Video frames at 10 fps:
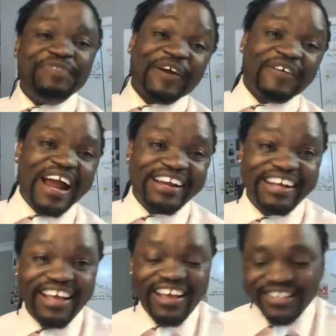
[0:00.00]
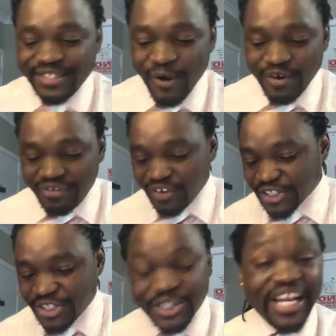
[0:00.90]
All right? So if you're
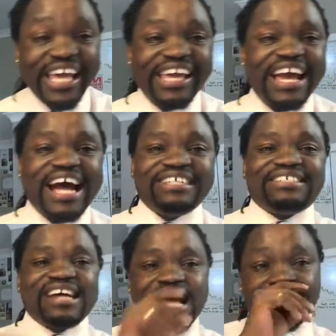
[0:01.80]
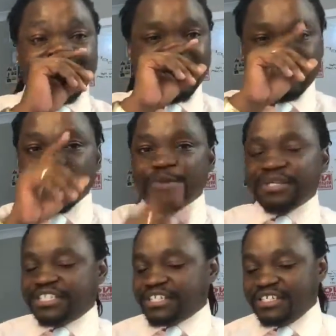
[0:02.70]
just tuning in, guys, uh, thank you so
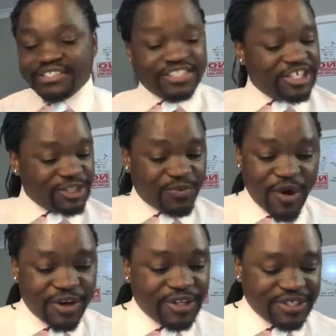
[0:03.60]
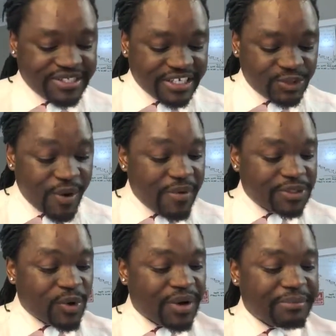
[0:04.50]
much. It's just one of those things where we're
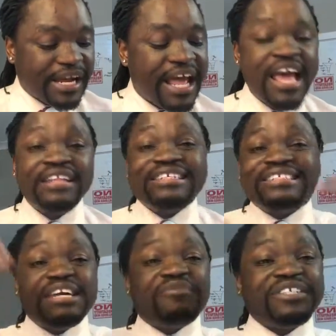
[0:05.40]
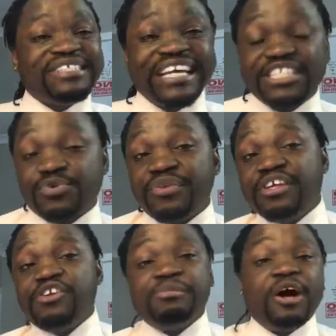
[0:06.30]
talking about there's different stages
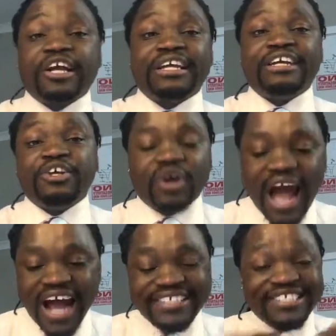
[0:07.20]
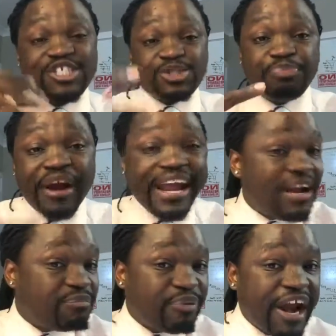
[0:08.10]
within your marketing. You can't just spray
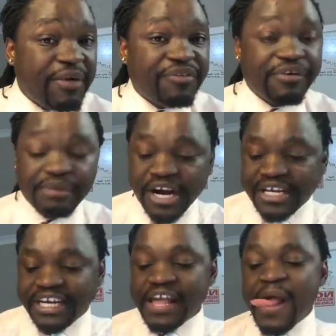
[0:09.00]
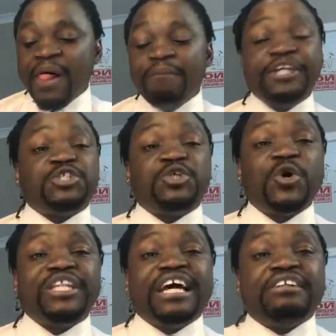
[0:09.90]
and pray with your marketing. Make
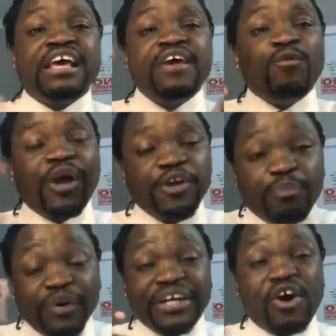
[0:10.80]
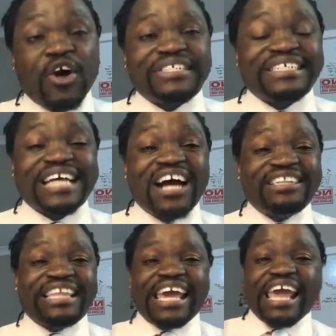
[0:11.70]
sure that when you're putting content
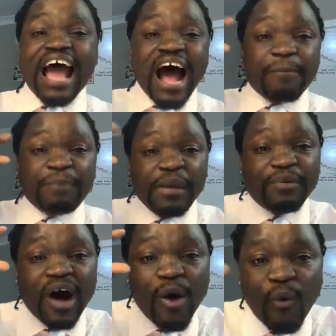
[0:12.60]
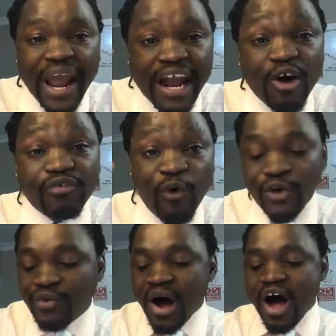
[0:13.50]
out there, uh, are people aware of who
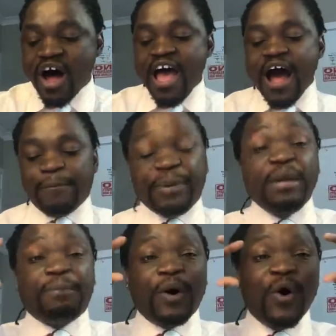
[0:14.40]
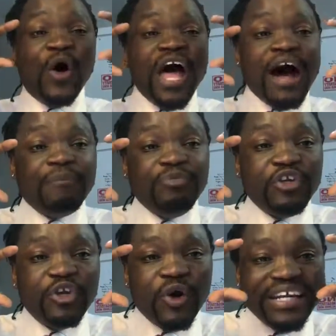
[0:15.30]
you are? Are people, um,
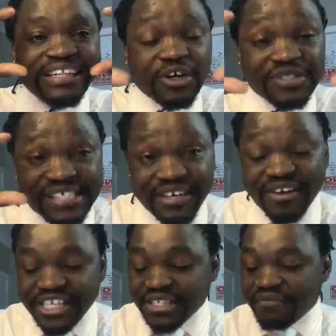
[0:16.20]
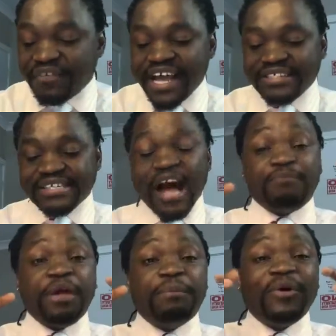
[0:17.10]
you know, in the consideration phase? Are
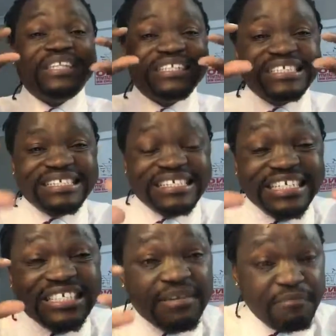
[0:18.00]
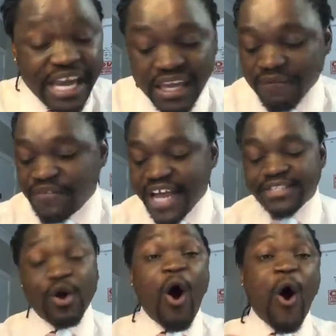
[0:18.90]
people in the decision making
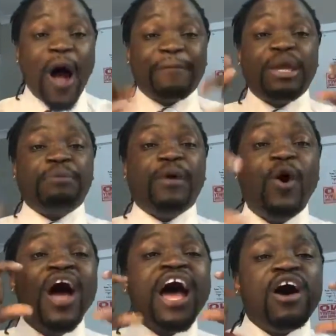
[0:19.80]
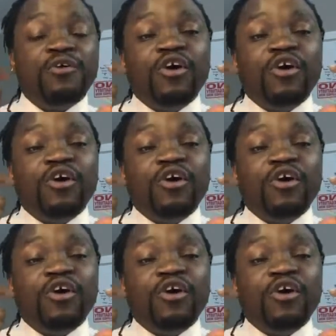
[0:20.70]
phase? Or are people uh,